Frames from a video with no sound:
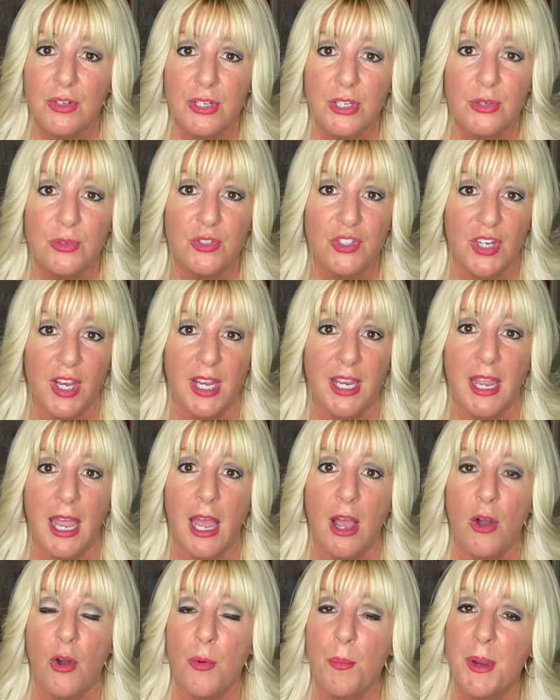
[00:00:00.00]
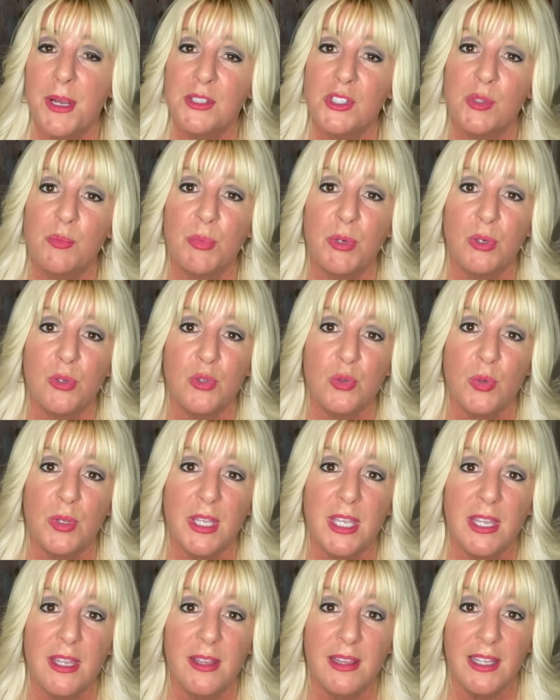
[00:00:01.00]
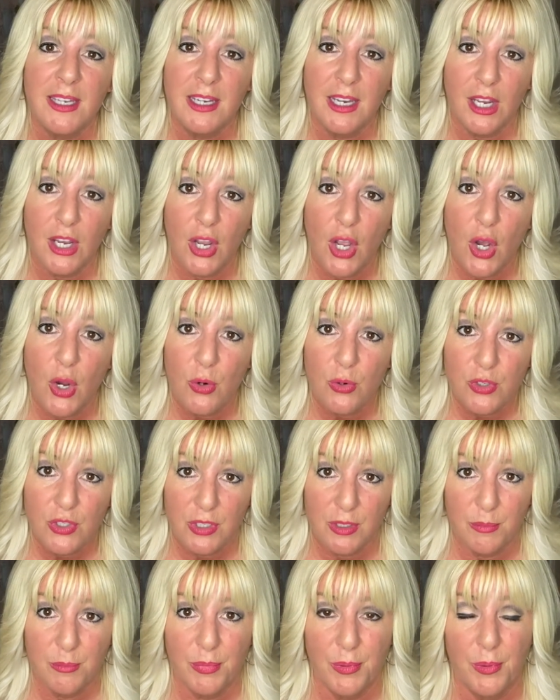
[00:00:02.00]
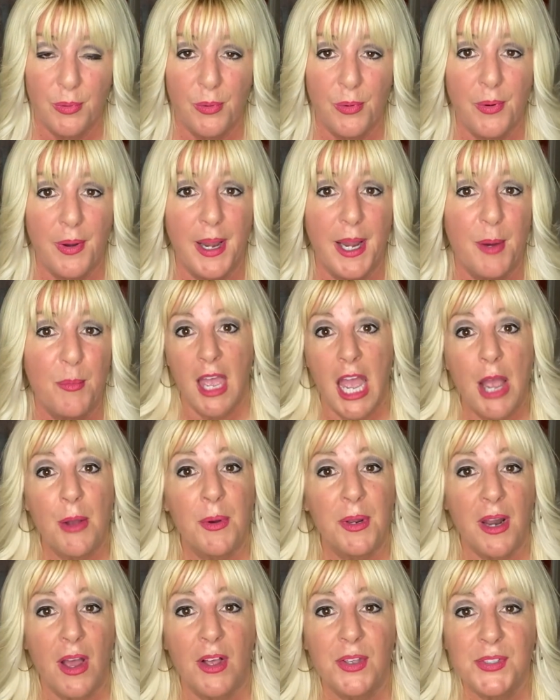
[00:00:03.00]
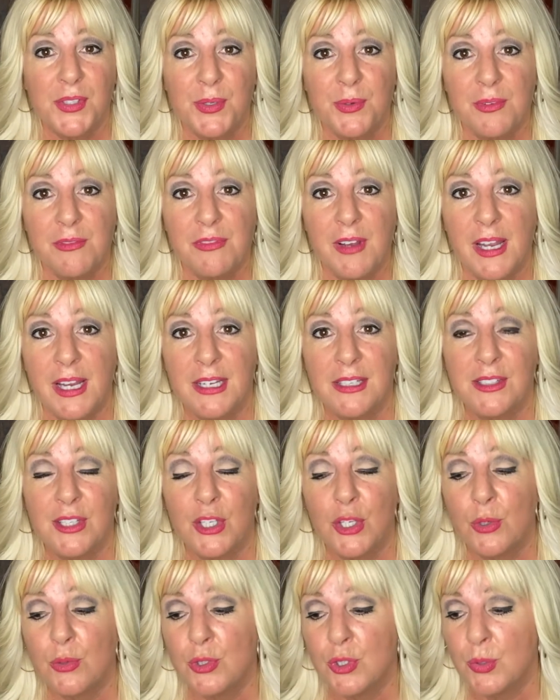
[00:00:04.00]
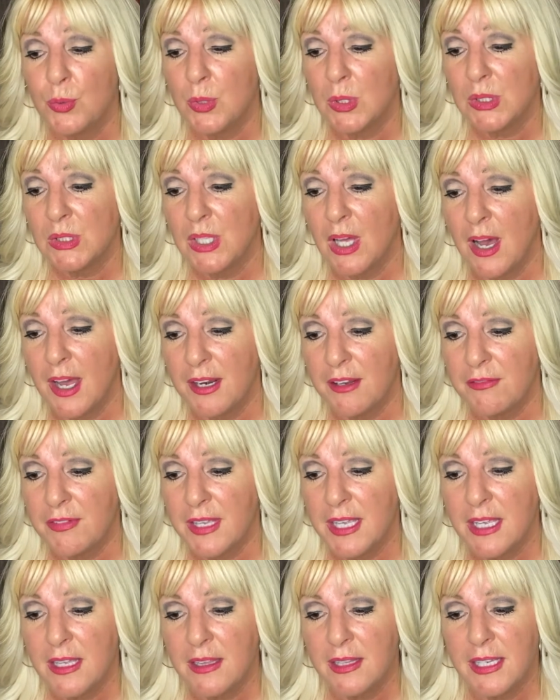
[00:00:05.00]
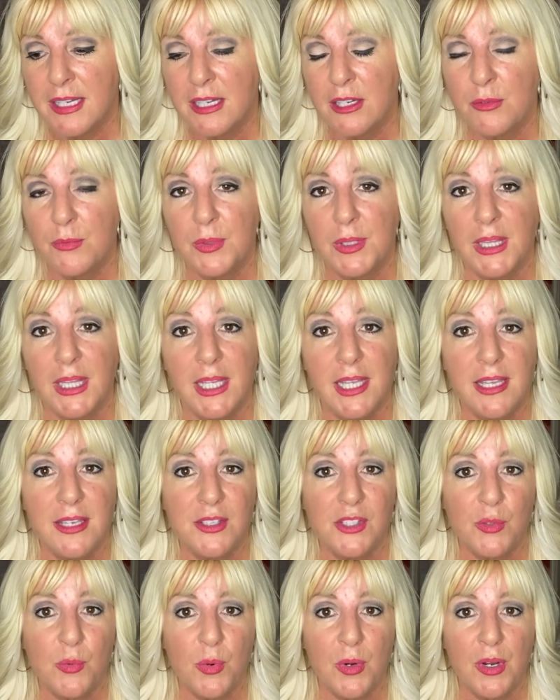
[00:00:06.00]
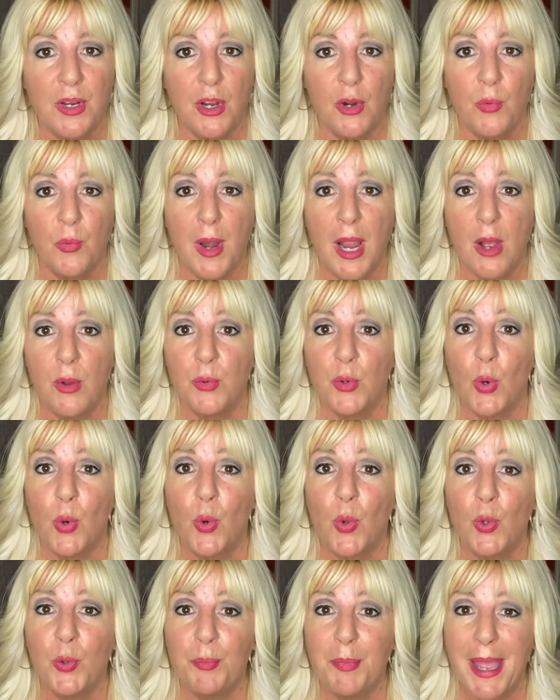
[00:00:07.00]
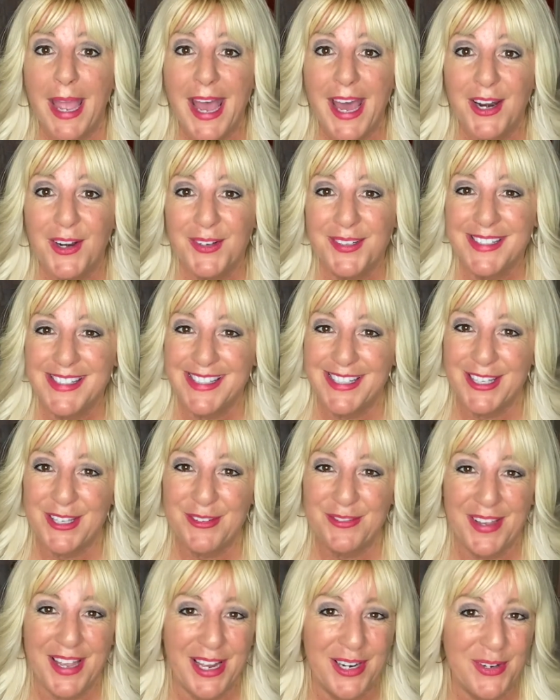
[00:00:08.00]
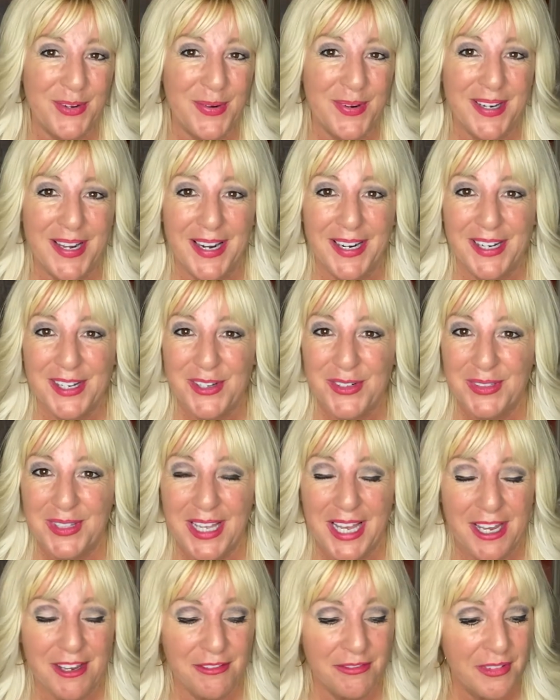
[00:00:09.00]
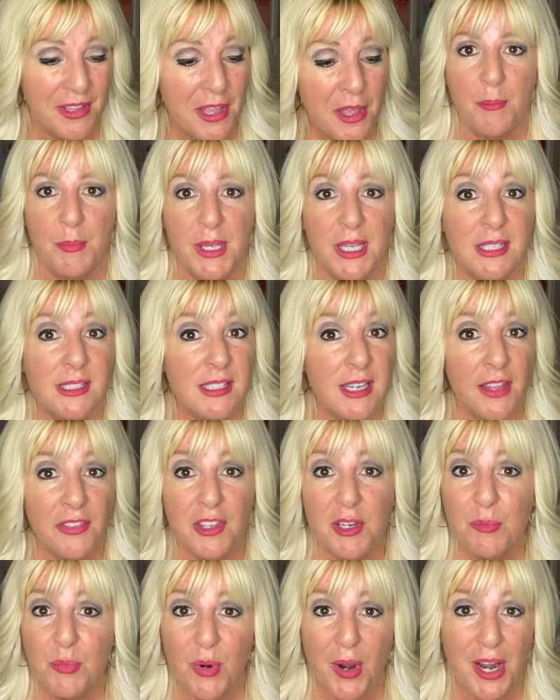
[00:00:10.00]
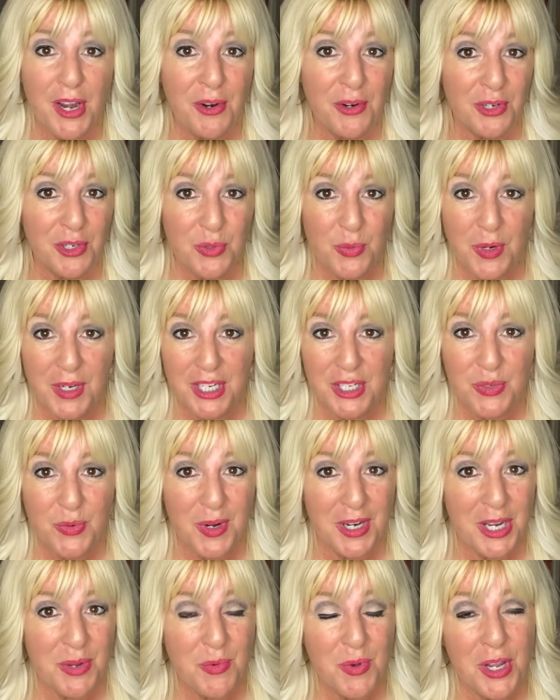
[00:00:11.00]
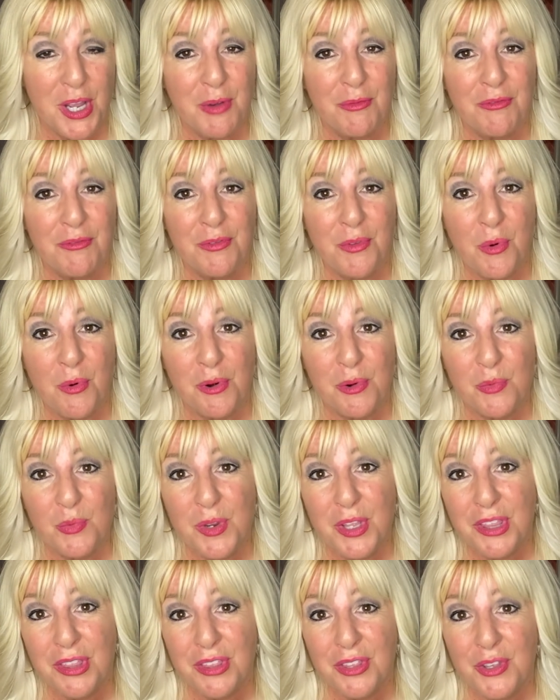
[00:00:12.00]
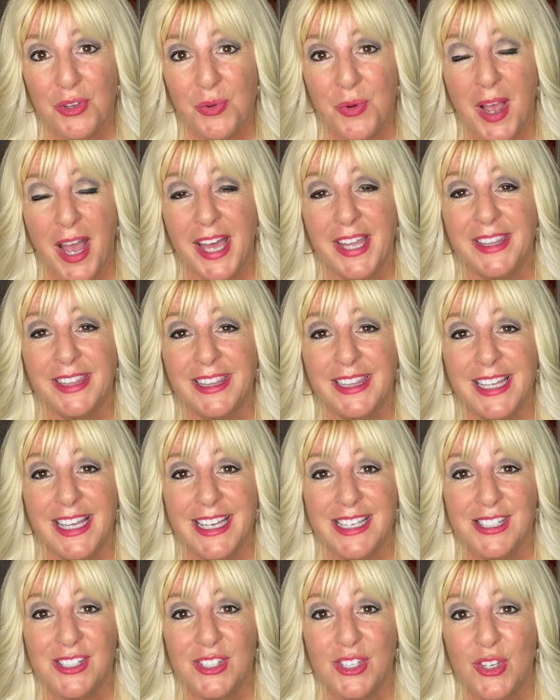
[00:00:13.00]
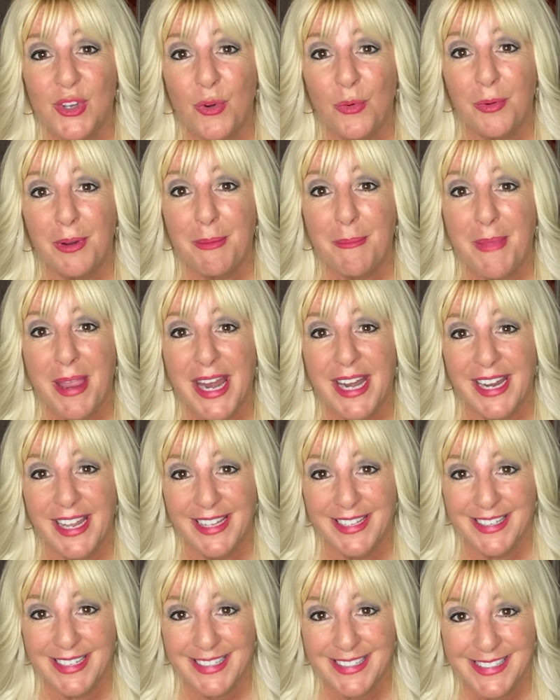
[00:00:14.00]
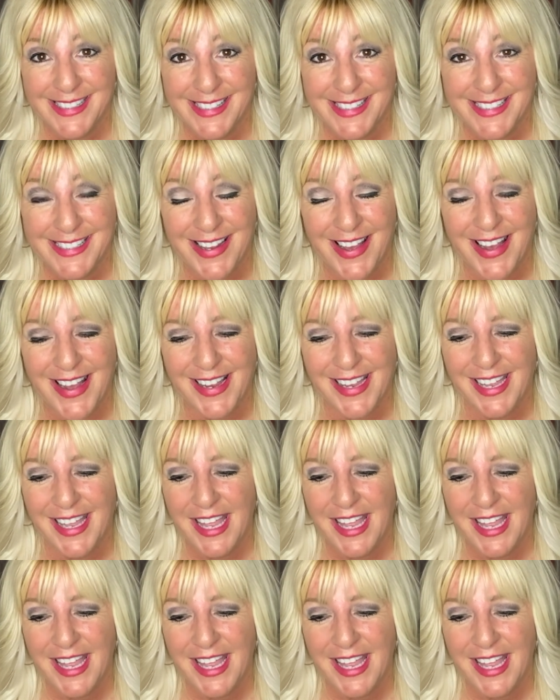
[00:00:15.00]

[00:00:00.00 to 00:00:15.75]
you check out my spiritual healing and coaching program. I would also advise that you do a lot of healing and release work around old patterns that you've had going on in your life, because nothing prior to 2020 will come forward with you unless you're remaining stuck.